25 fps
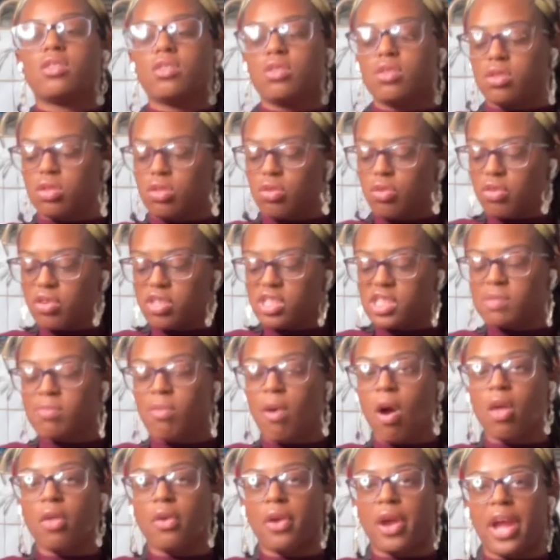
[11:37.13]
to those
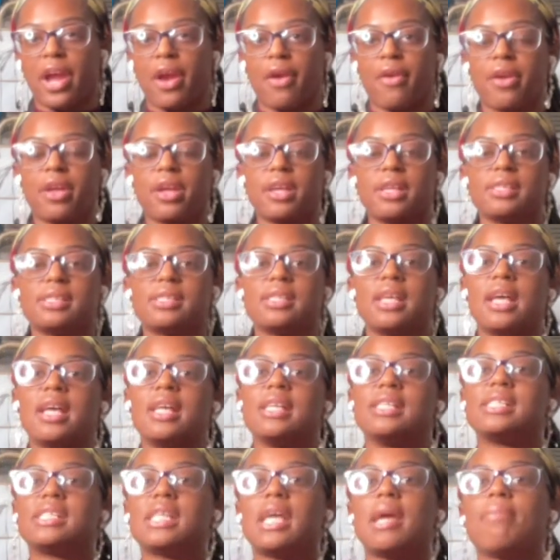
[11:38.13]
smaller areas.
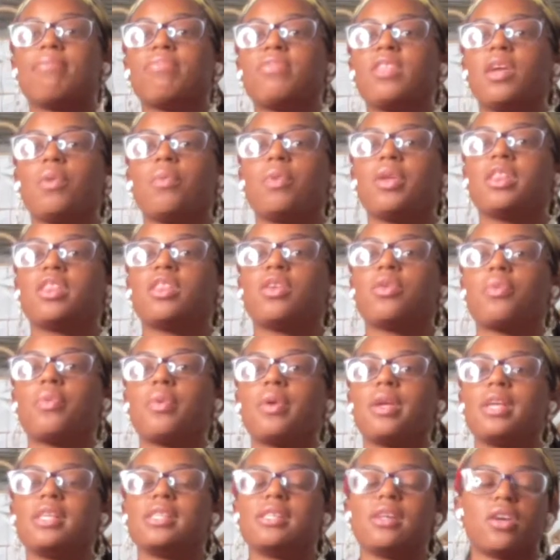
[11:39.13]
Same thing with the
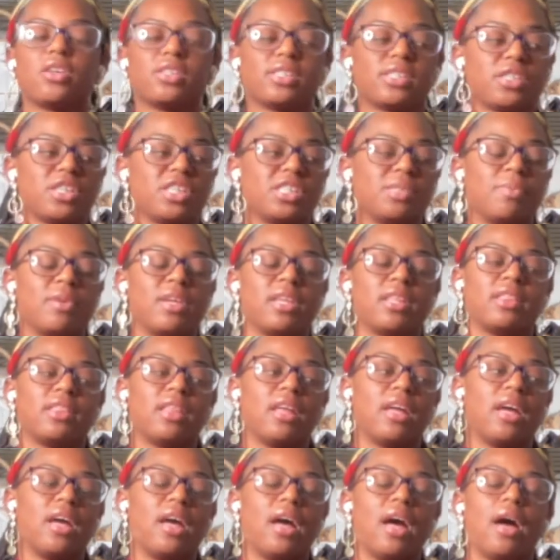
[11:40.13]
wrist, or excuse me,
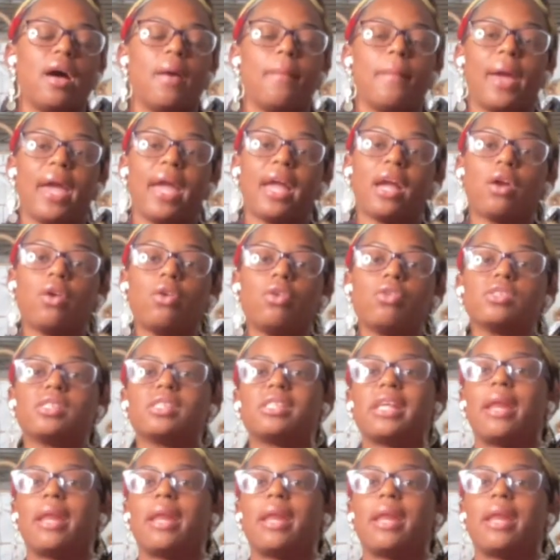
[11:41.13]
the ankles.